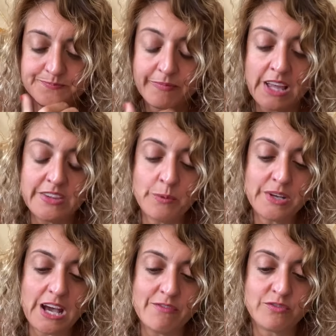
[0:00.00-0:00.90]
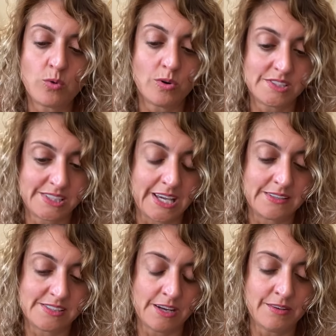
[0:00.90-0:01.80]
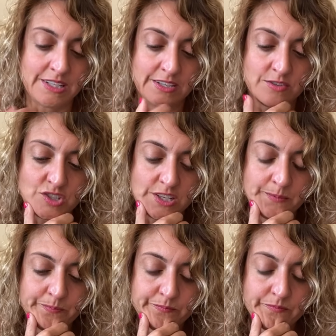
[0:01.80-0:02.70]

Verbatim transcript: And then we have, of course, Cancerian energy